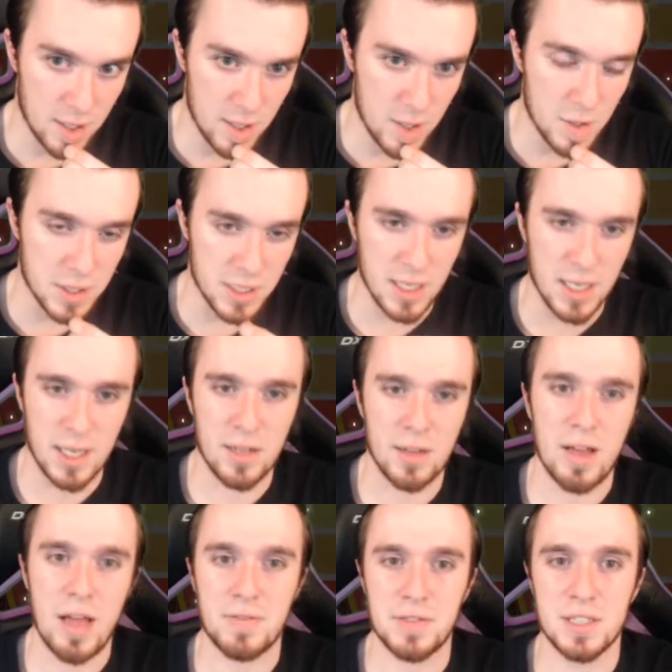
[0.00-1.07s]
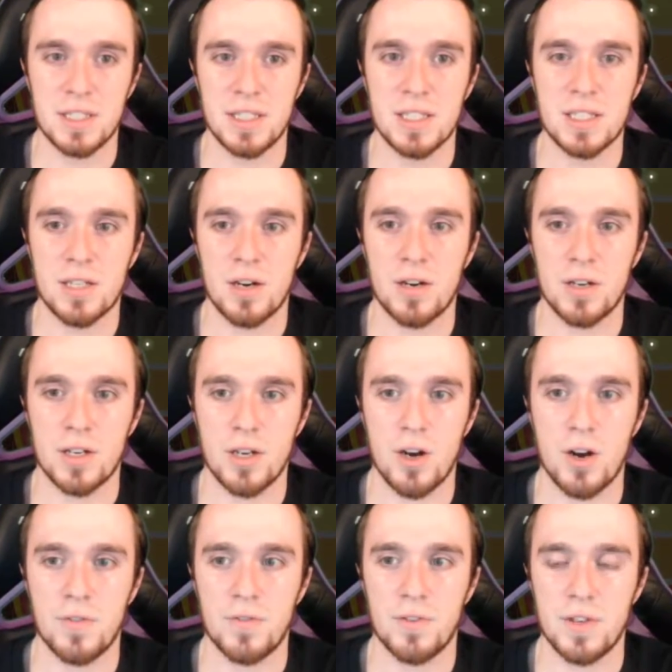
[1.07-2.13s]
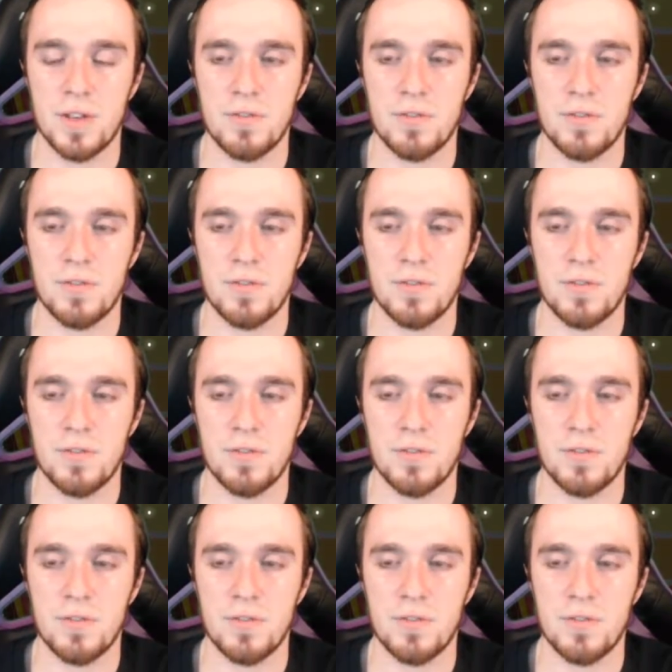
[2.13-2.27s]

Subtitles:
him. Use it, he'll have to discard a card for the